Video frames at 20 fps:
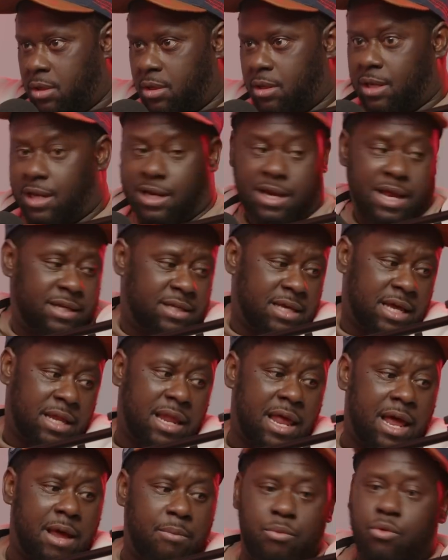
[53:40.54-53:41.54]
I like that
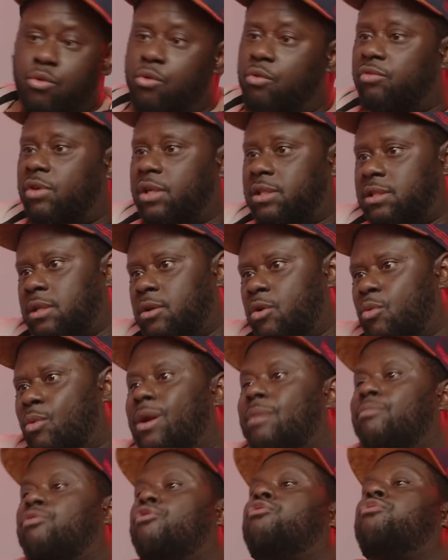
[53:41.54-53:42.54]
lob move. I said, no one,
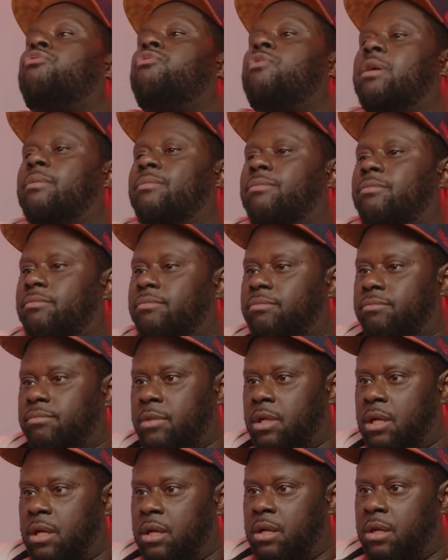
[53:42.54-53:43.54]
I'm crip.
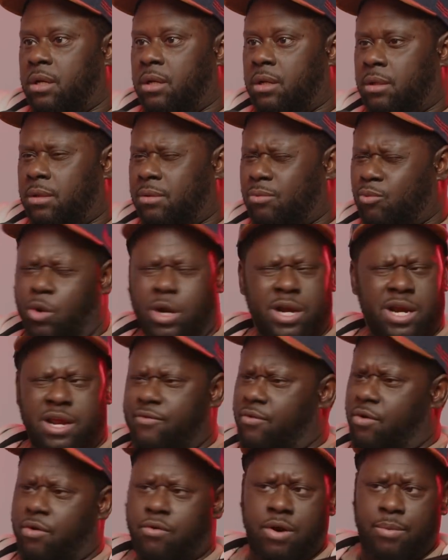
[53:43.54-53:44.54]
Wasn't
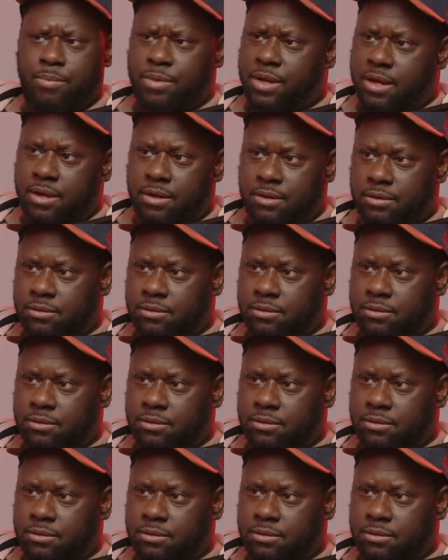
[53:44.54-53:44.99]
even crip yet.